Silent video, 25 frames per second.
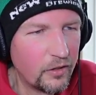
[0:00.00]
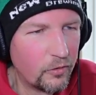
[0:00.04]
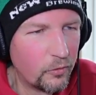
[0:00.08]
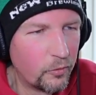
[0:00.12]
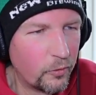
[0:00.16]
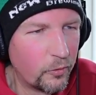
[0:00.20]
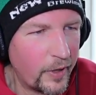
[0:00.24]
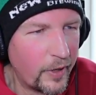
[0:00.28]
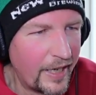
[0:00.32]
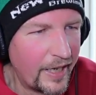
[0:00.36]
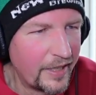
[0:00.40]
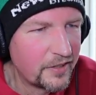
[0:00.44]

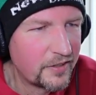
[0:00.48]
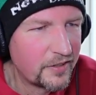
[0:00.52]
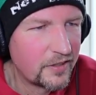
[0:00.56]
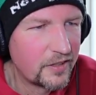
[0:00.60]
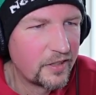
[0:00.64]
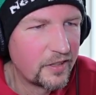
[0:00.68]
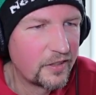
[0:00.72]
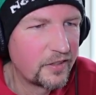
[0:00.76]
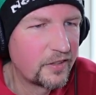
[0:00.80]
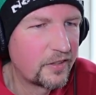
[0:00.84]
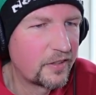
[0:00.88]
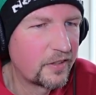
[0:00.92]

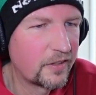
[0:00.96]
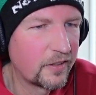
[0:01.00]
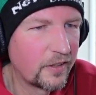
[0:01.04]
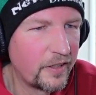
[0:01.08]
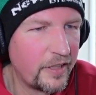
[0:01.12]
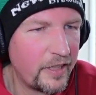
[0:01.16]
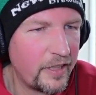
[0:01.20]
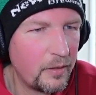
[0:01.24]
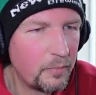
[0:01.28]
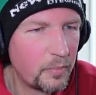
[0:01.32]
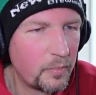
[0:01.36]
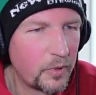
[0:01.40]
rest,
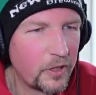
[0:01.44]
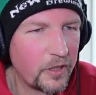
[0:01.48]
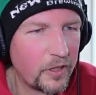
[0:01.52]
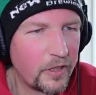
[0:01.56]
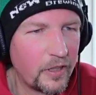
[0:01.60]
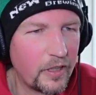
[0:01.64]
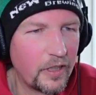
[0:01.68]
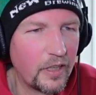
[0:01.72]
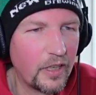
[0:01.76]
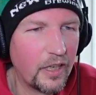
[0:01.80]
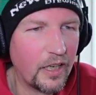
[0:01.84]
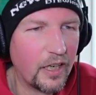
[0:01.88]
sleep,
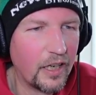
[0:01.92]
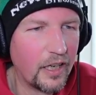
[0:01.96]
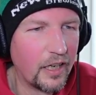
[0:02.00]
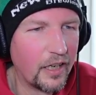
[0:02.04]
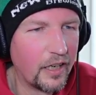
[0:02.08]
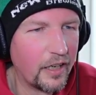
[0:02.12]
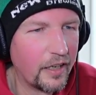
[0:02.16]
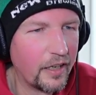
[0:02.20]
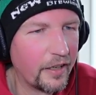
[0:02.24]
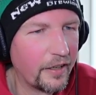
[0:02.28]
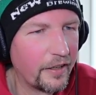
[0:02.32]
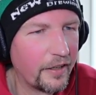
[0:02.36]

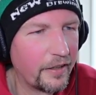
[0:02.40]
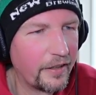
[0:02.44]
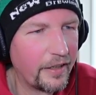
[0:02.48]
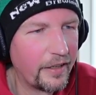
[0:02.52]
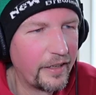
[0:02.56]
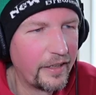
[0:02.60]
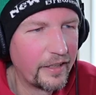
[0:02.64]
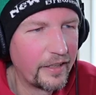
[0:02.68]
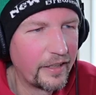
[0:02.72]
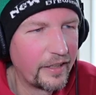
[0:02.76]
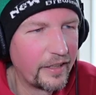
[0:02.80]
and